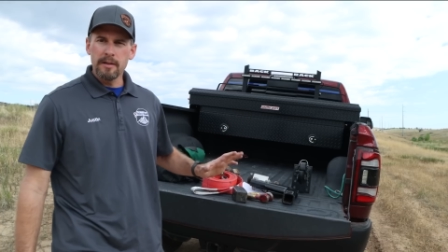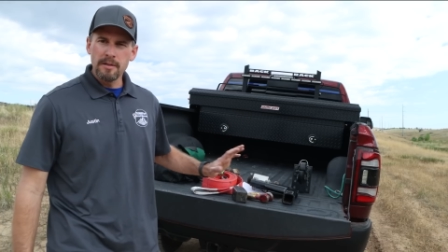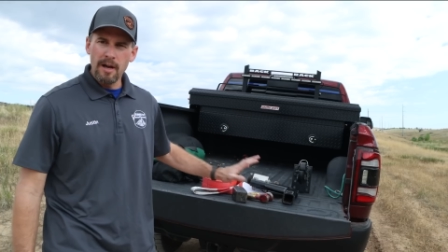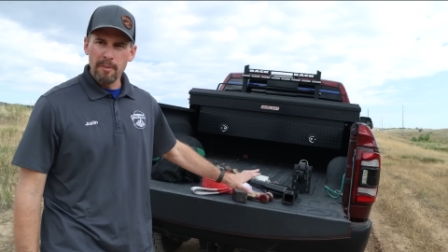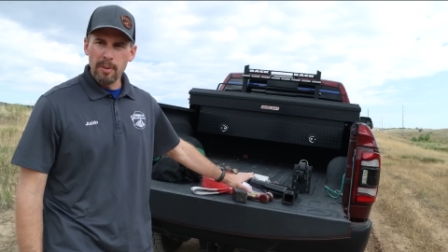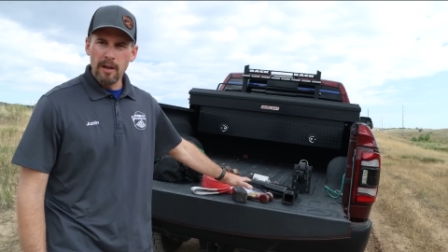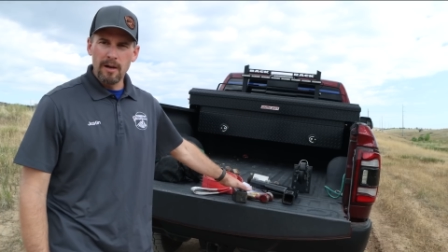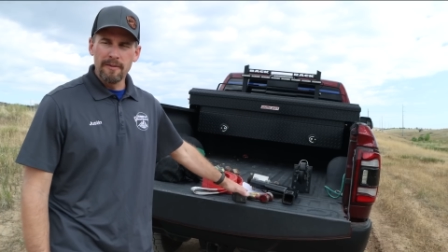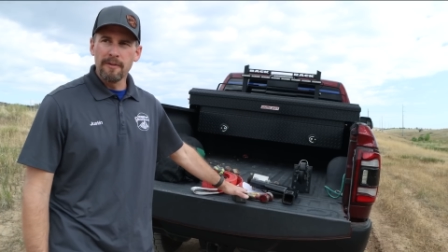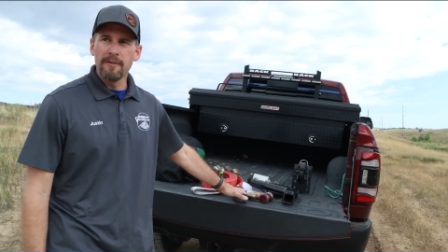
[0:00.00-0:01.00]
It's not a
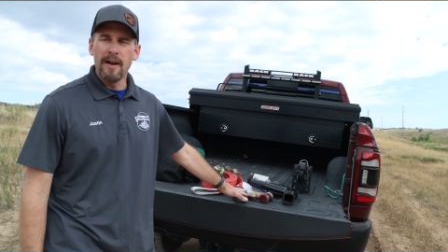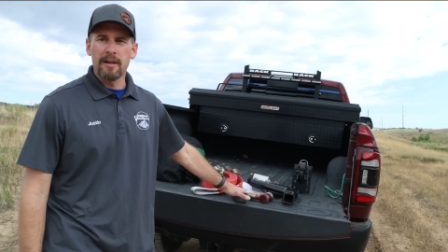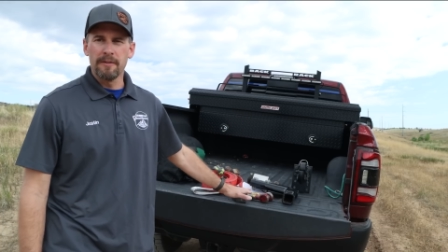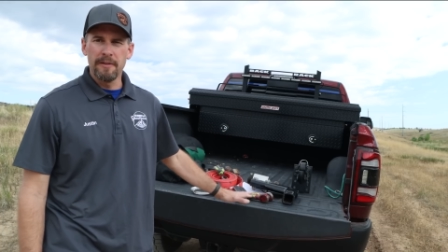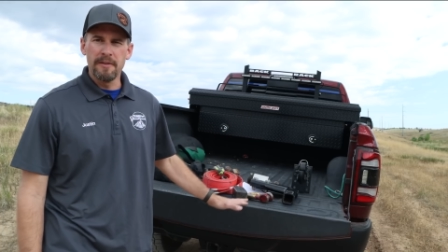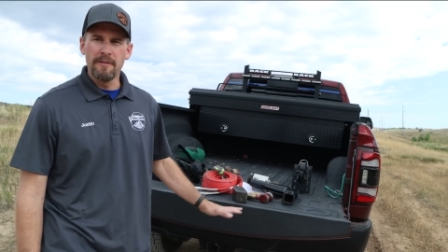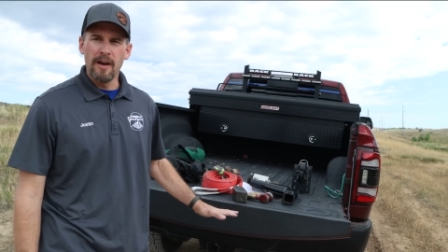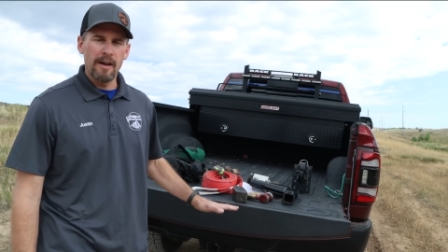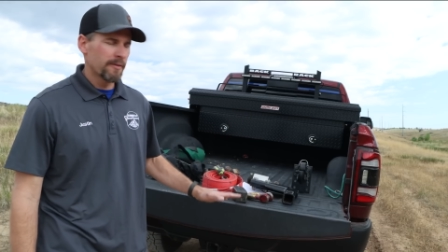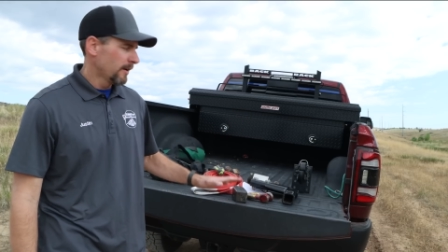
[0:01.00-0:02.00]
plug for Factor
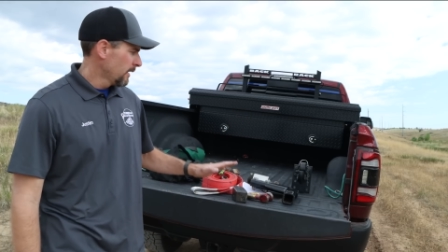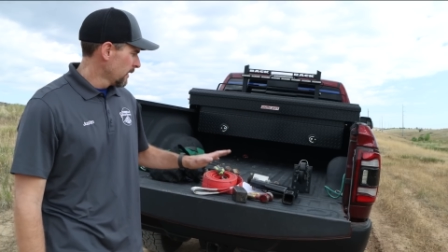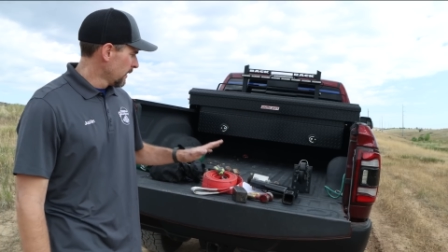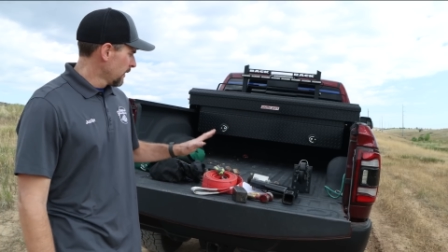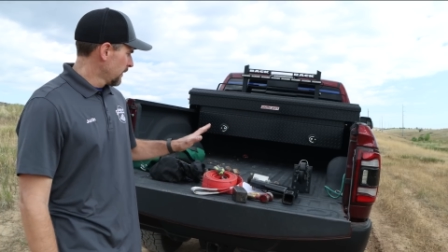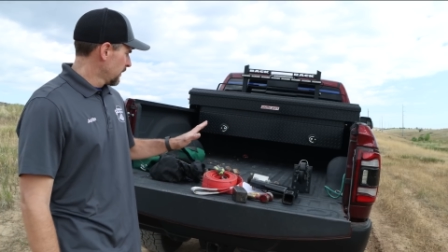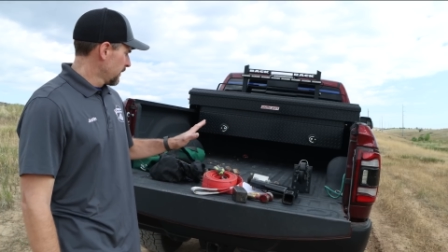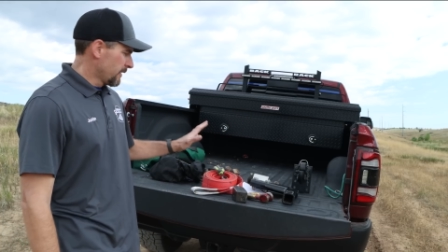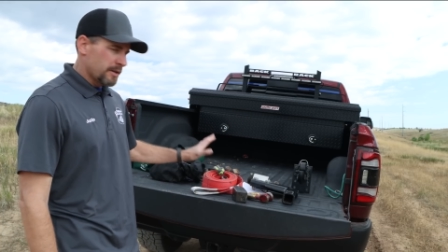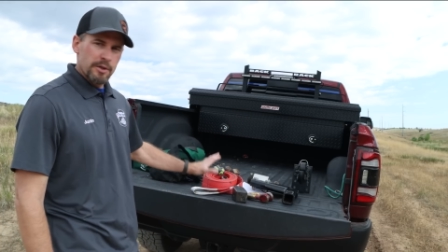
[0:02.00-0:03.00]
55.
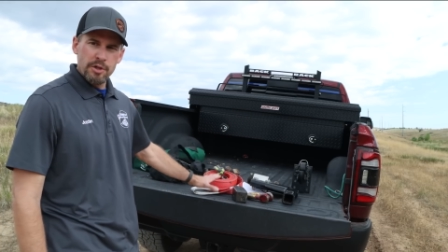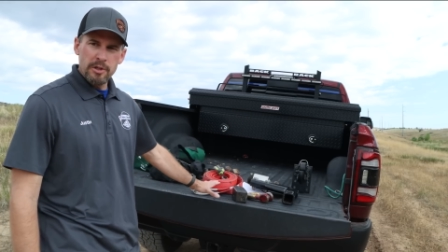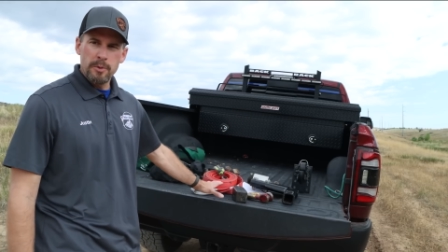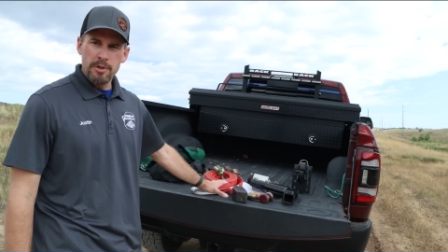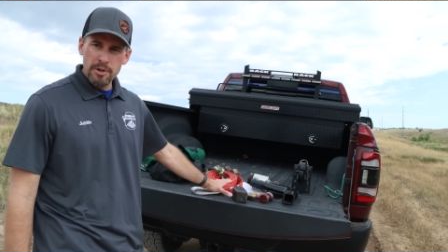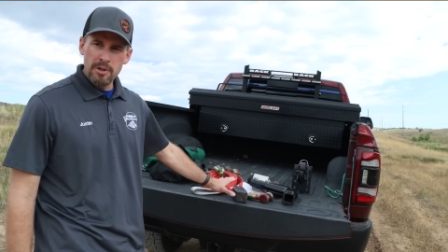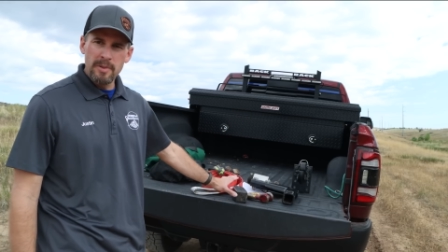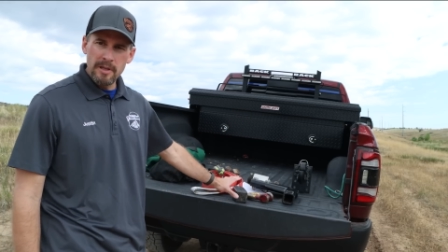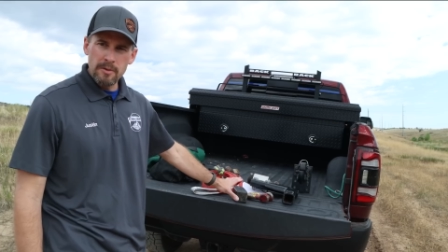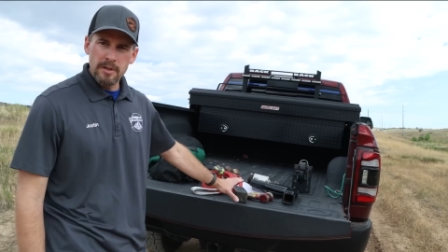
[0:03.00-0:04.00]
This is just what you should
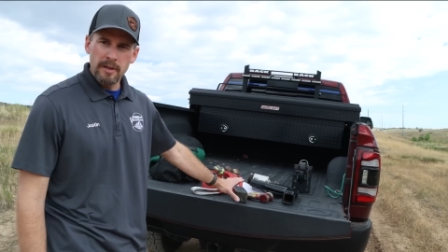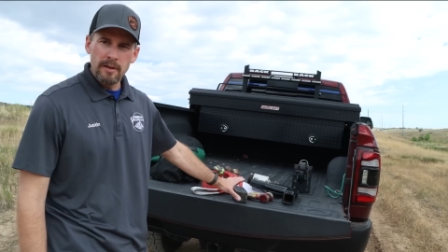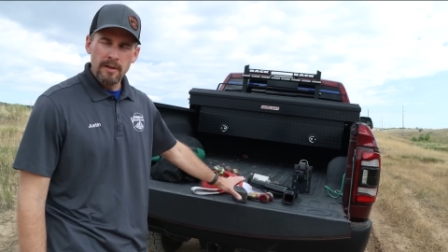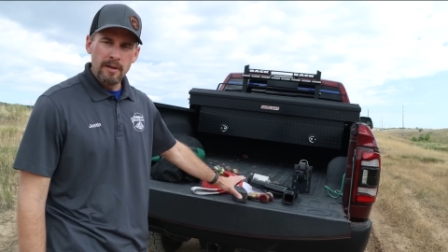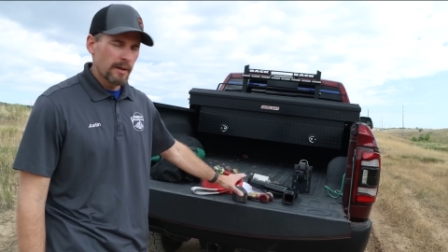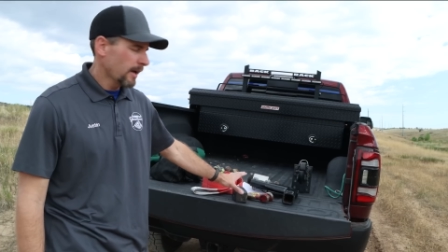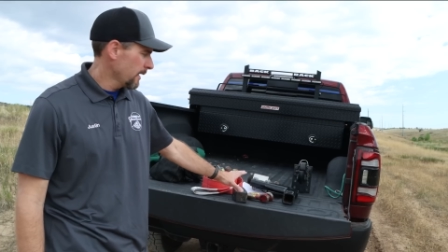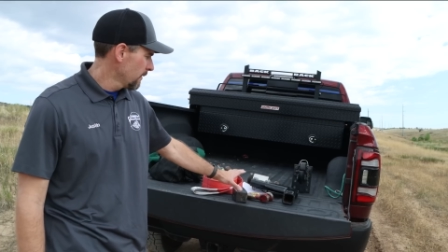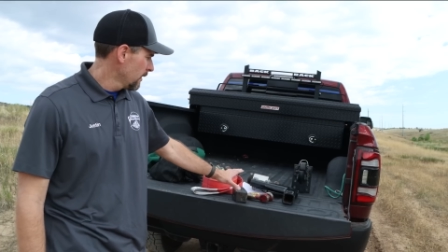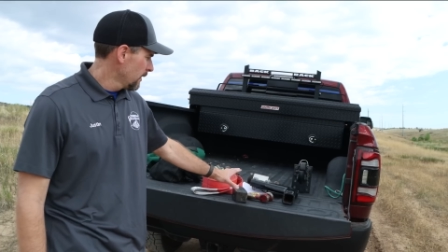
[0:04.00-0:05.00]
be using, okay?